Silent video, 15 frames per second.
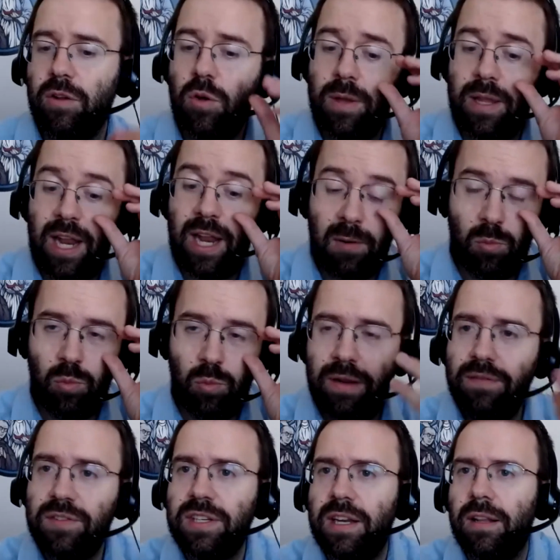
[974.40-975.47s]
Colby Academy,
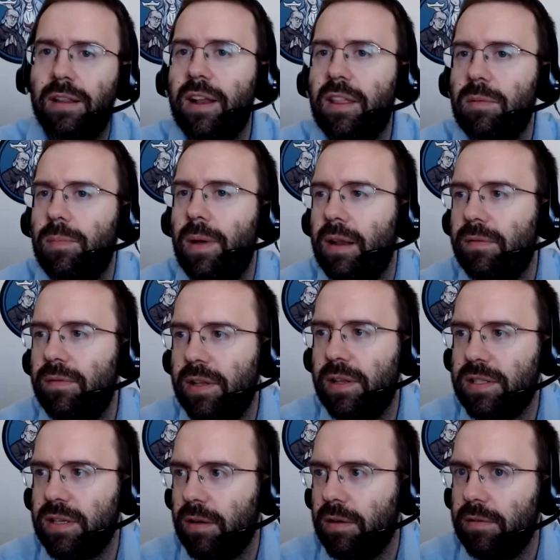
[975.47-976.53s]
we've seen a lot of the
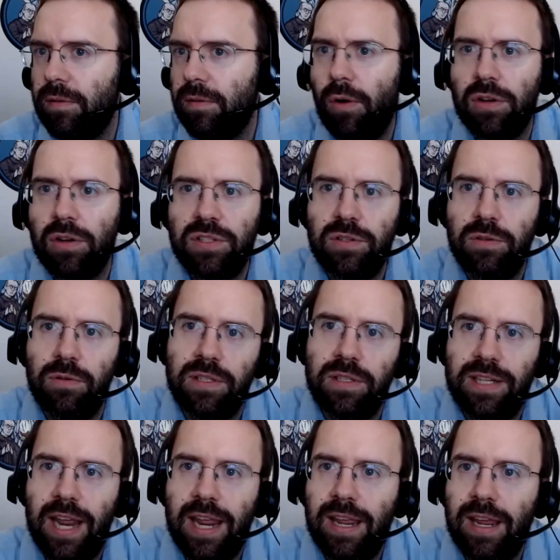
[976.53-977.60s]
benefits of our students
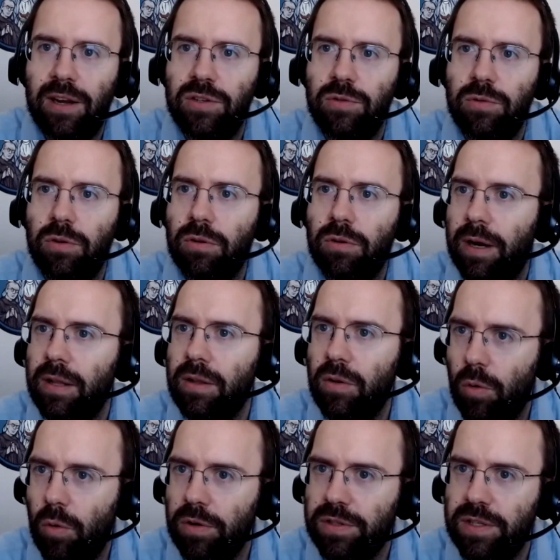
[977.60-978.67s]
taking dual credit
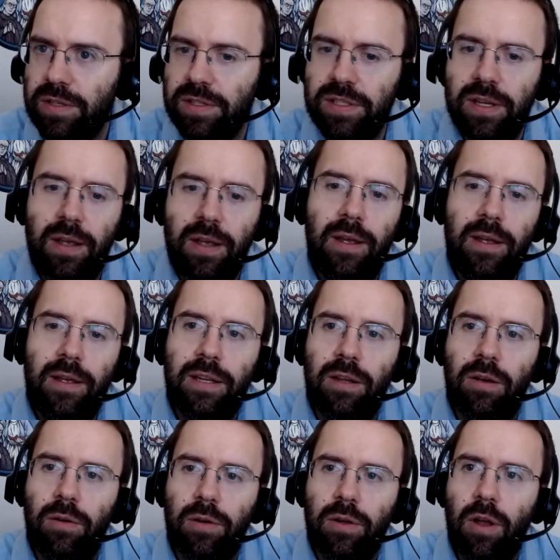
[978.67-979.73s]
courses,
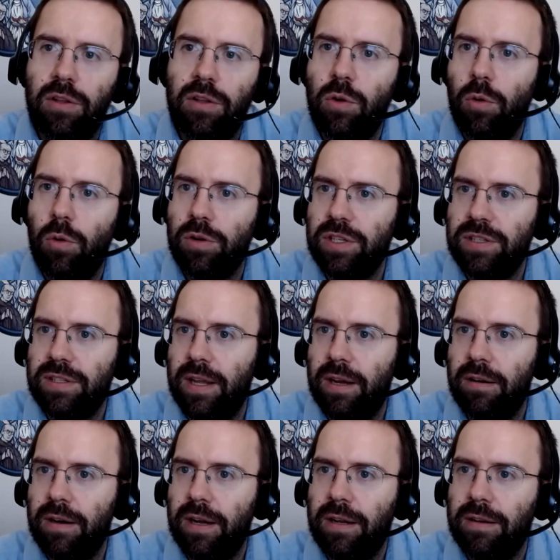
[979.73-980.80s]
college courses
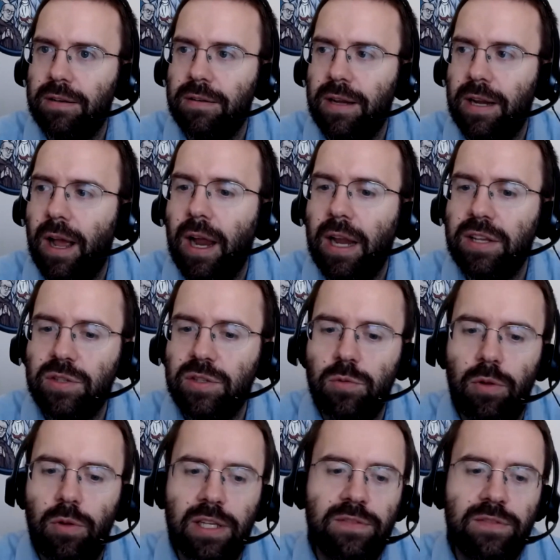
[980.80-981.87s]
there in high
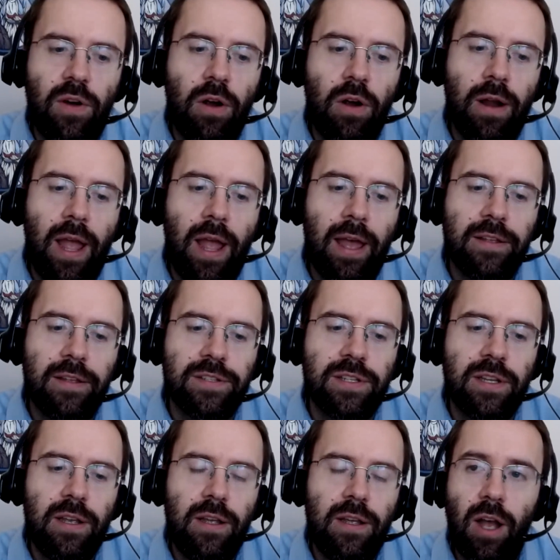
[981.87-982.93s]
school, as far
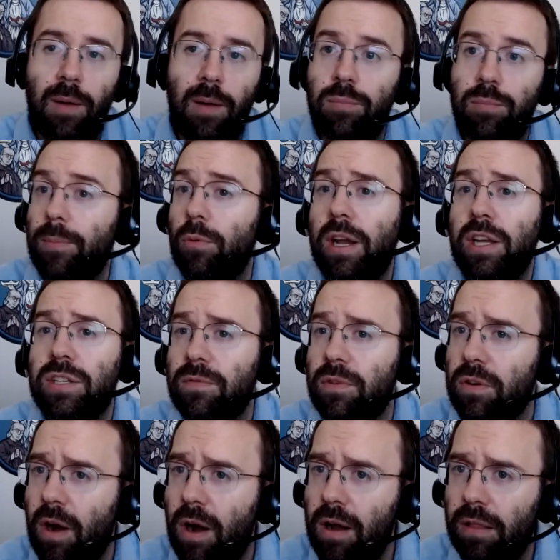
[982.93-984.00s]
as preparation for
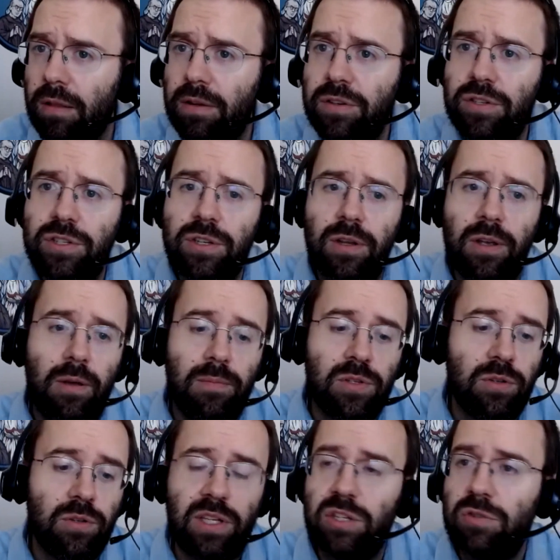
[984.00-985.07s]
college,
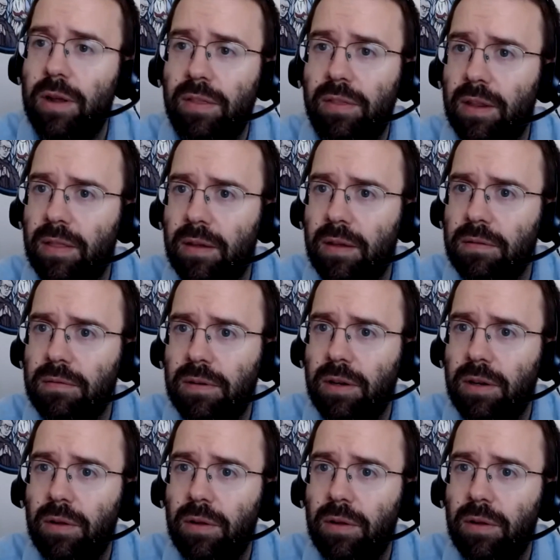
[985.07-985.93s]
certainly strengthening their